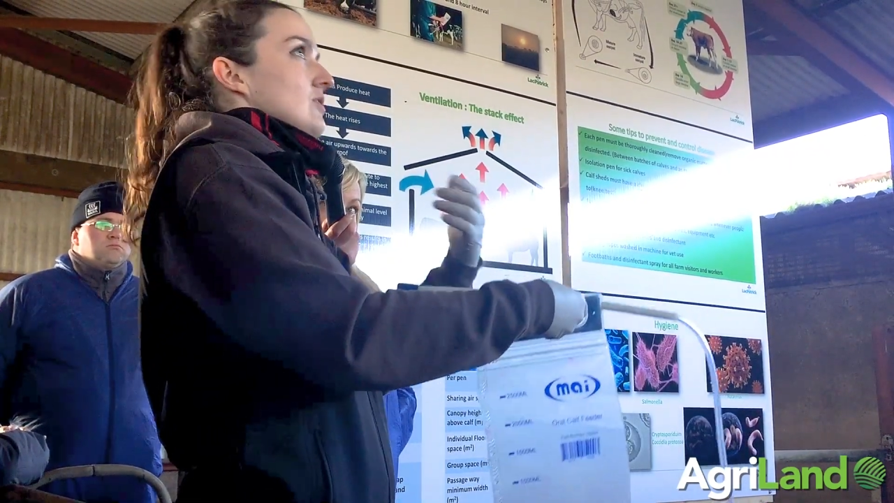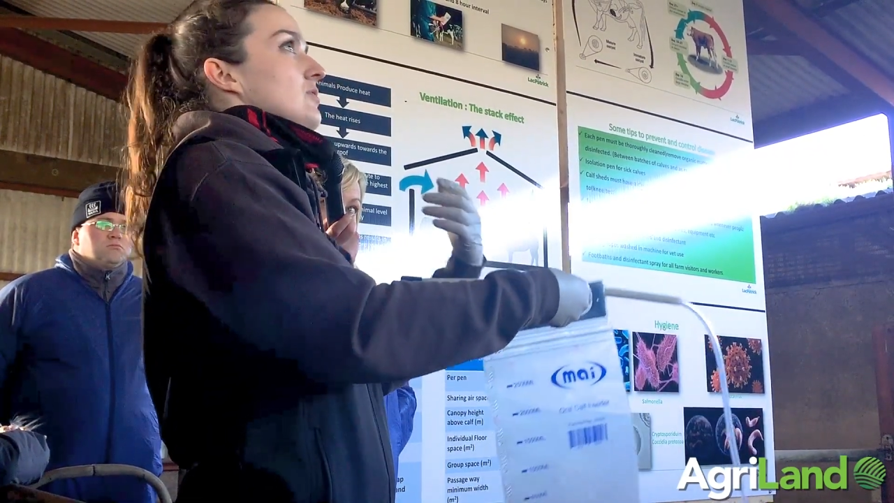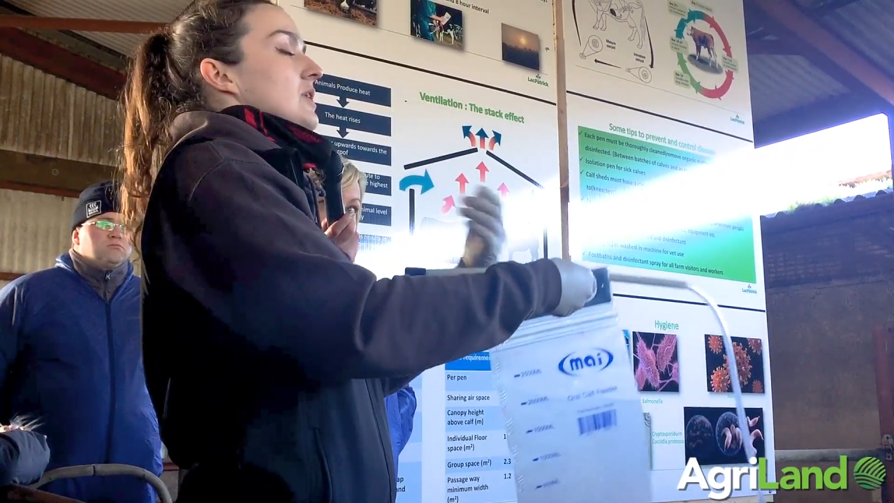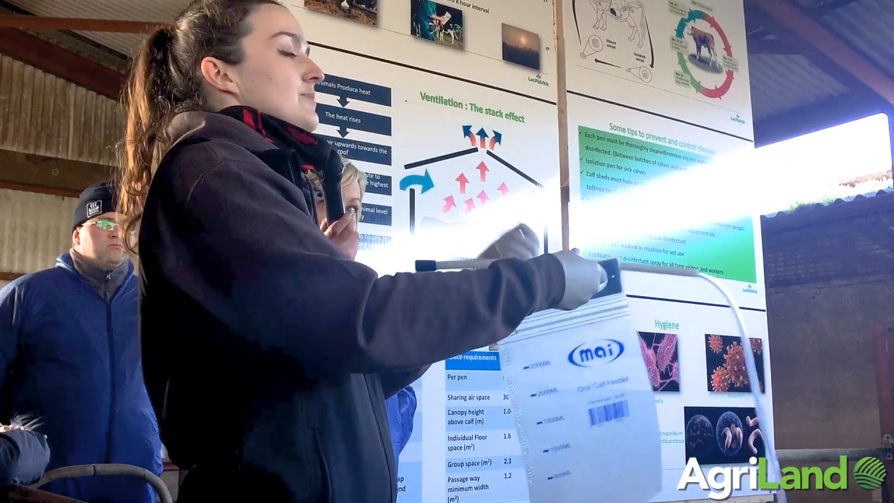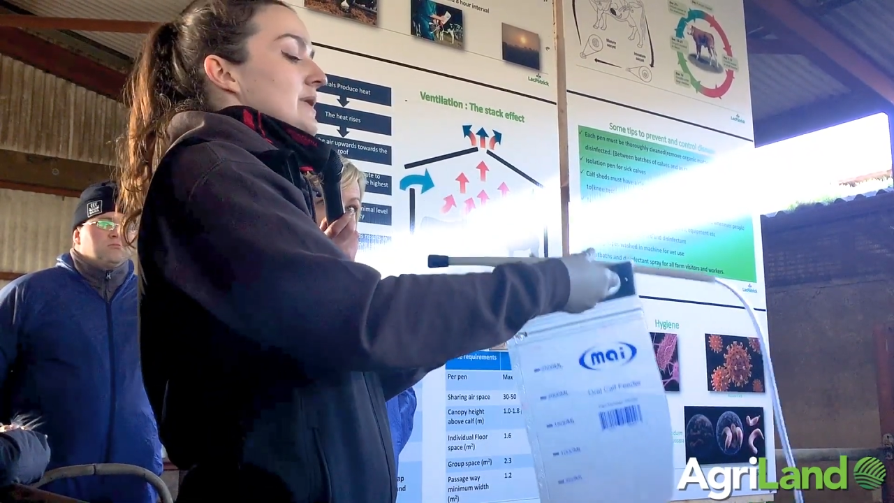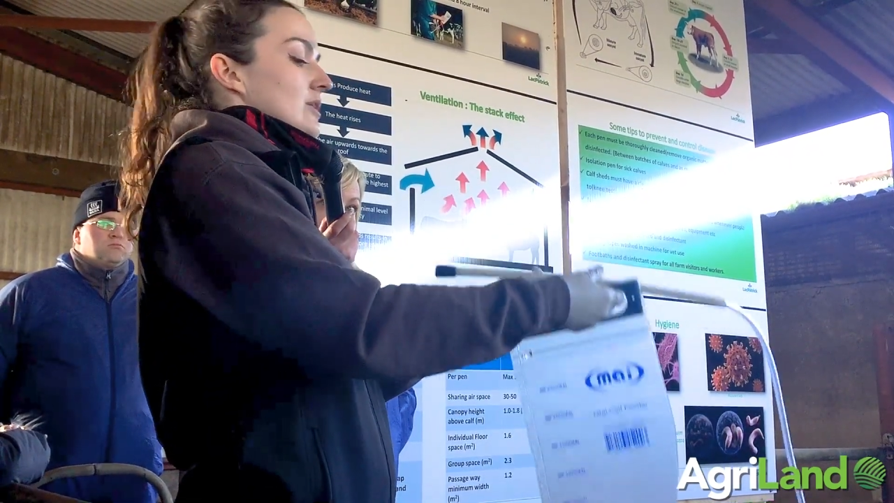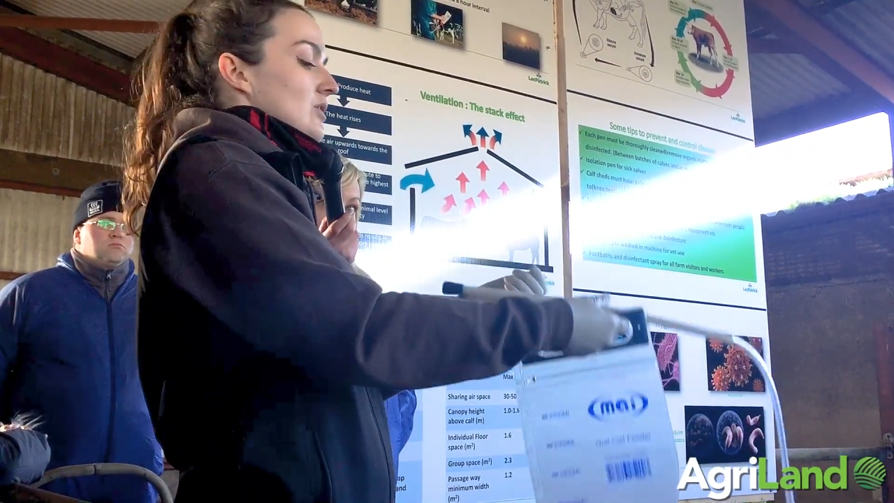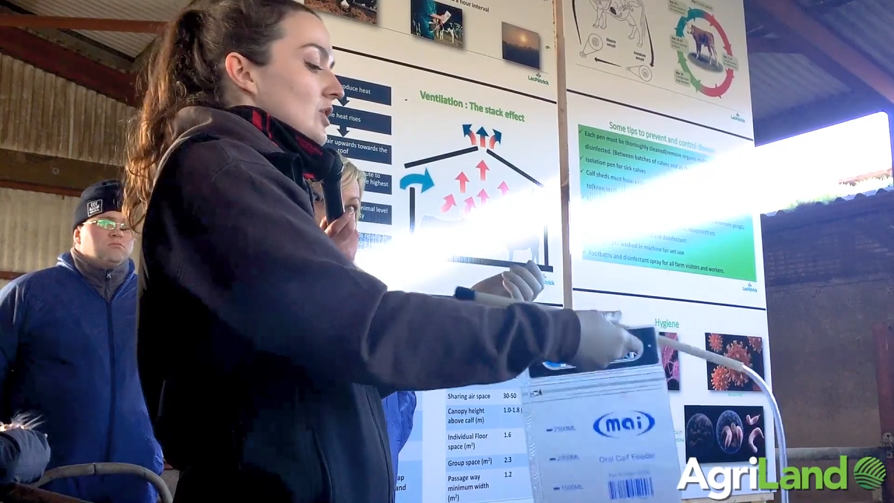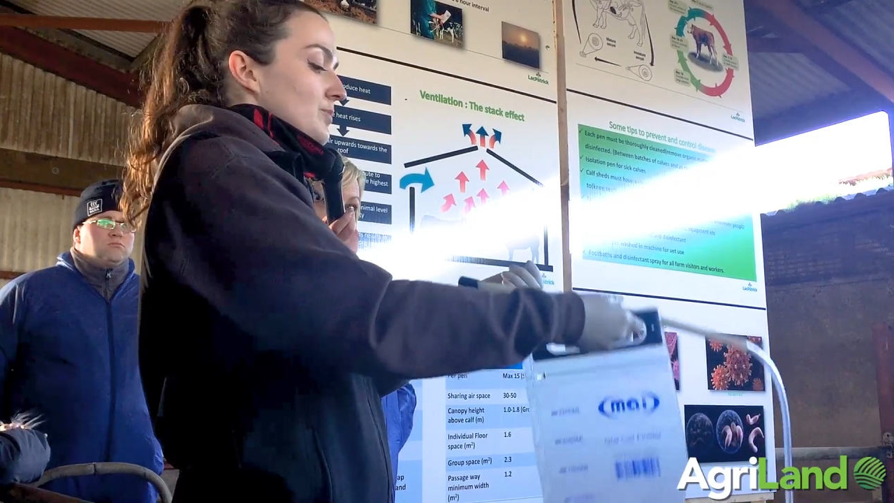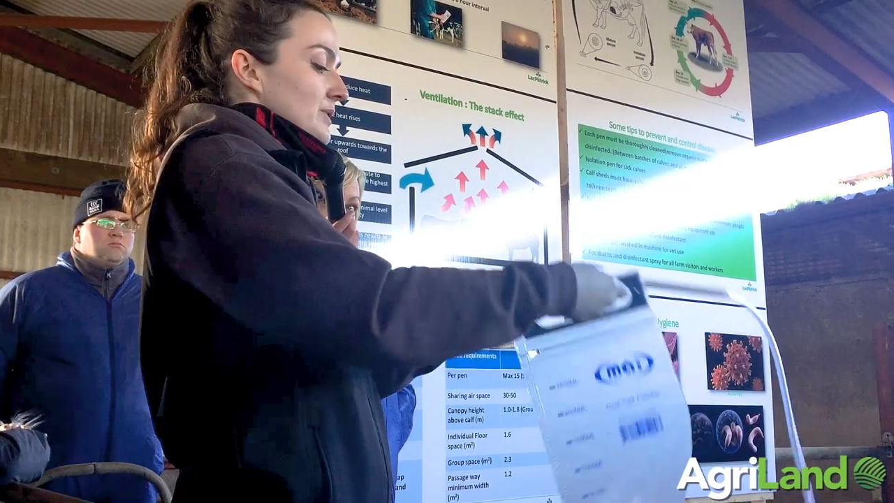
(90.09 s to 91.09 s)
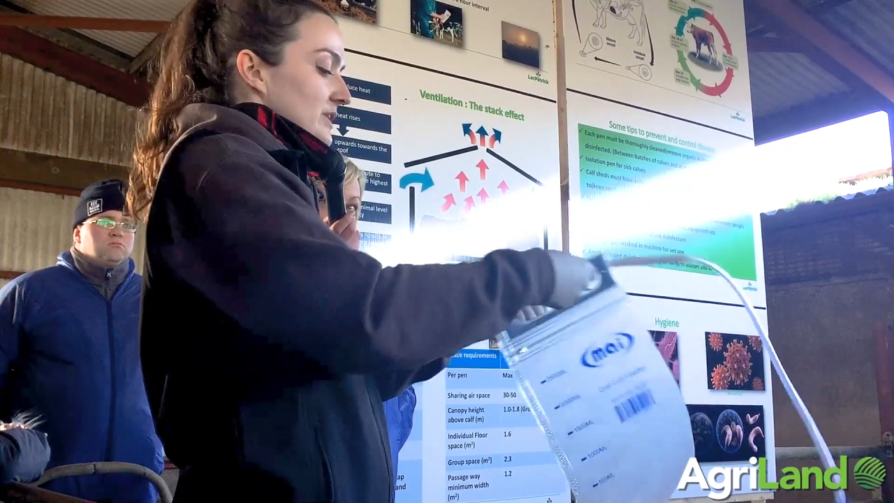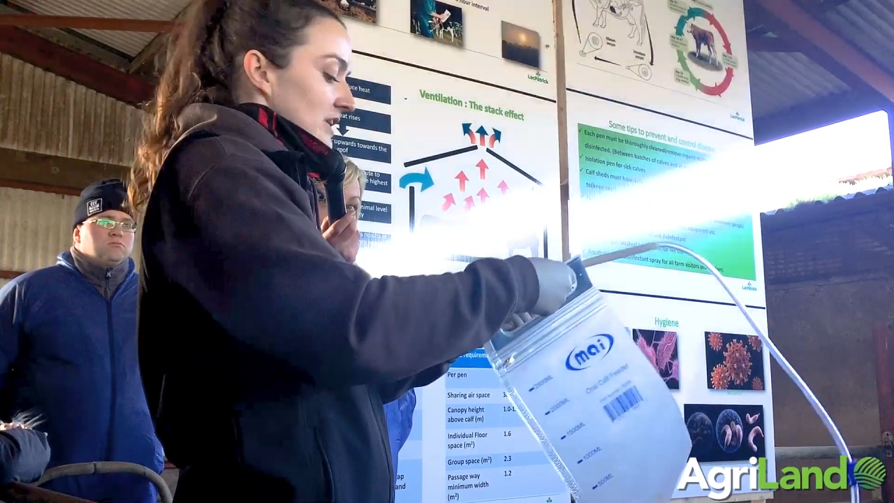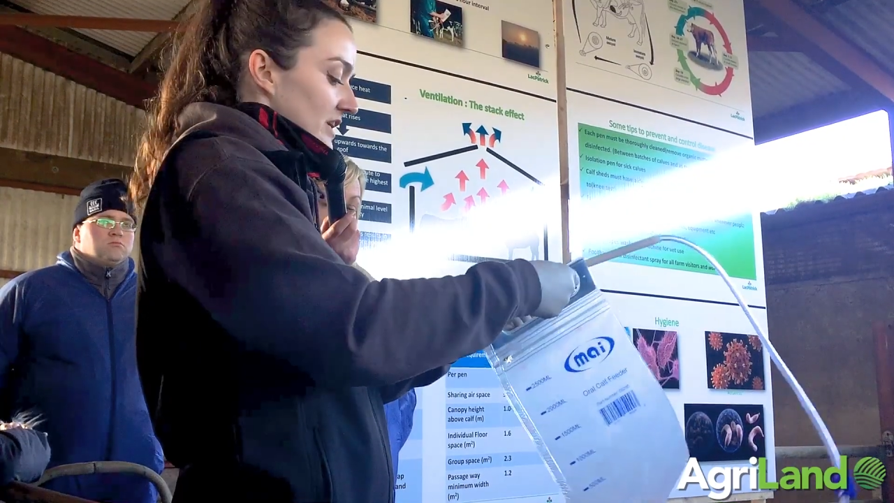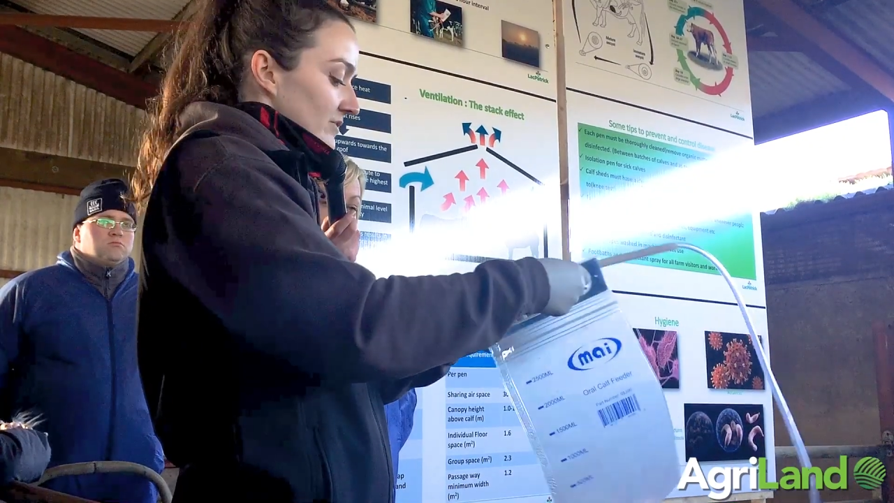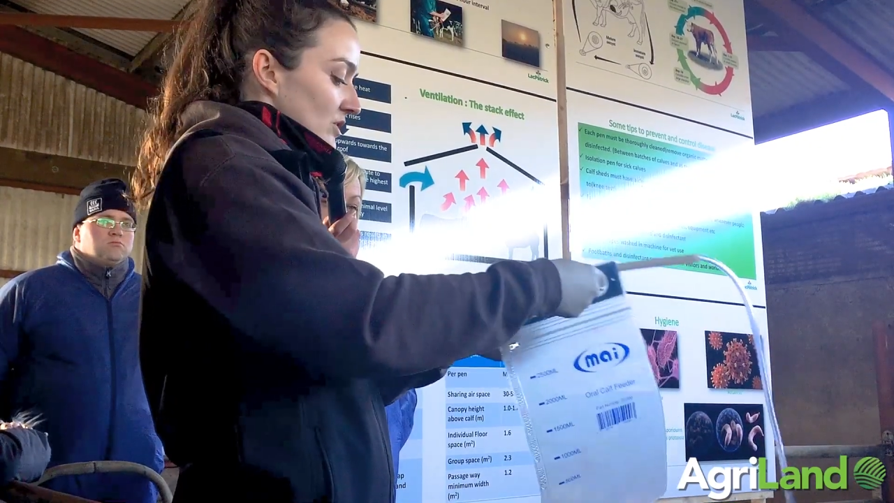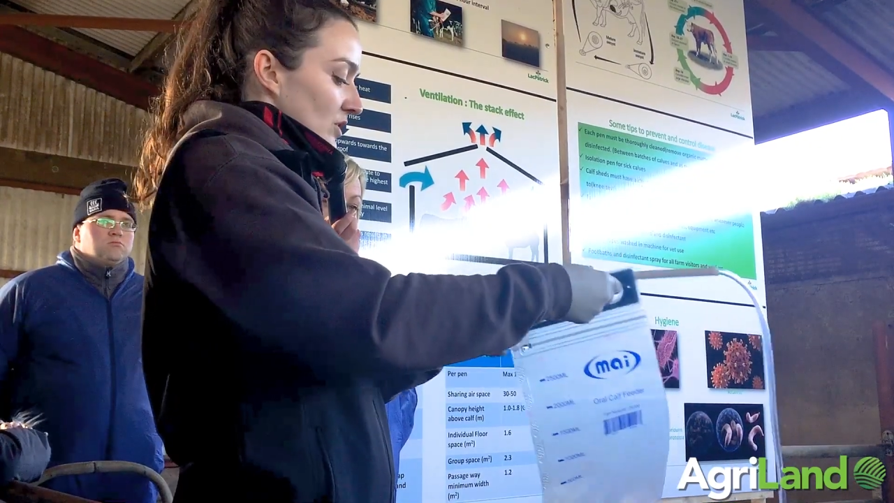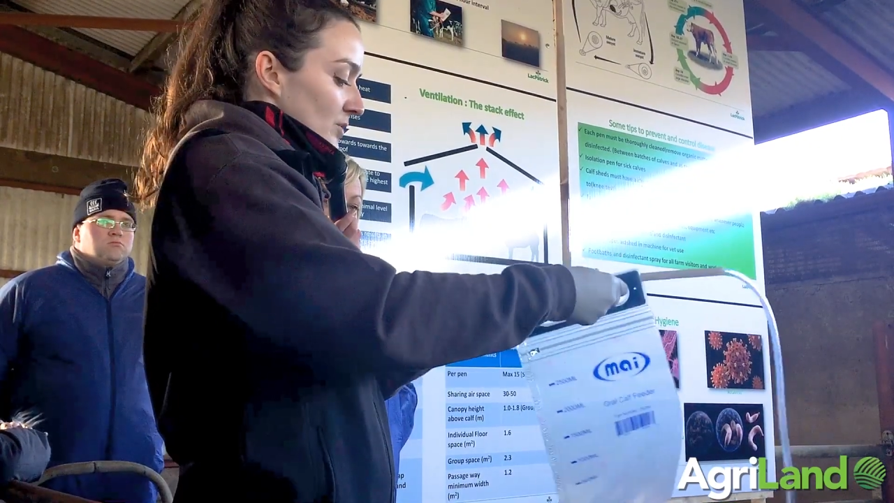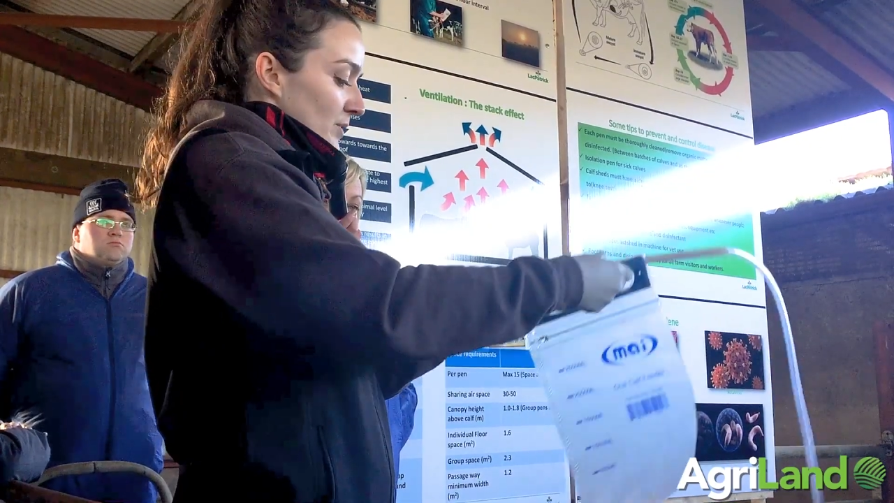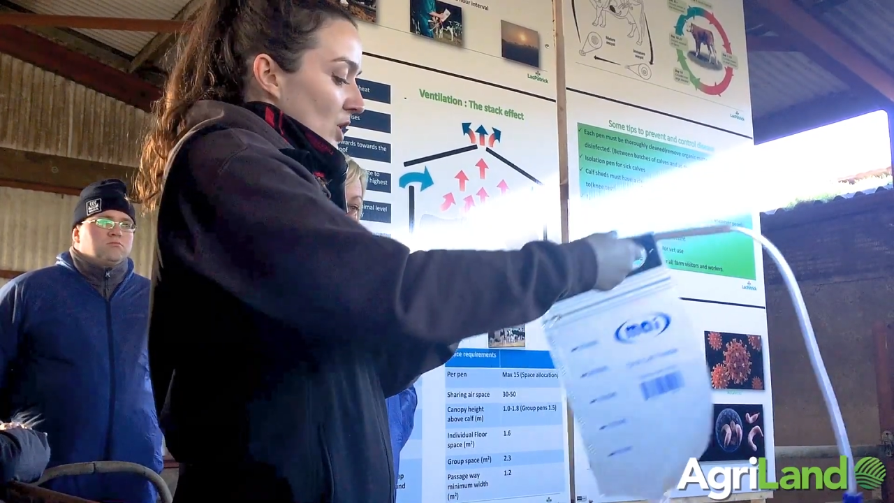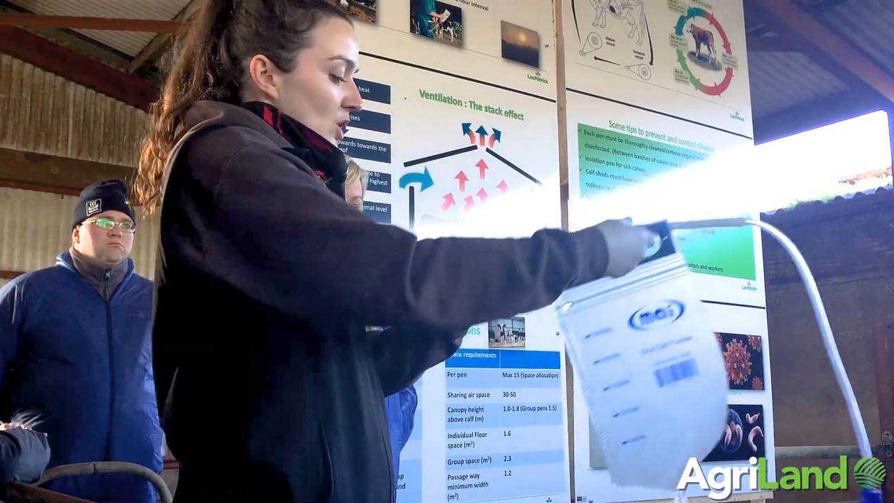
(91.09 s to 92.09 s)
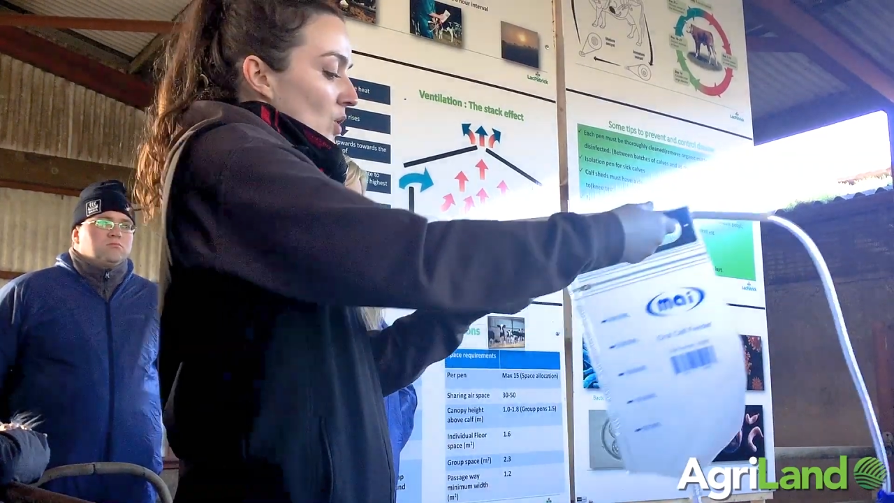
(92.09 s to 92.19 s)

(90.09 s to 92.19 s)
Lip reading: Oh, I better gulp, and you give it a gulp.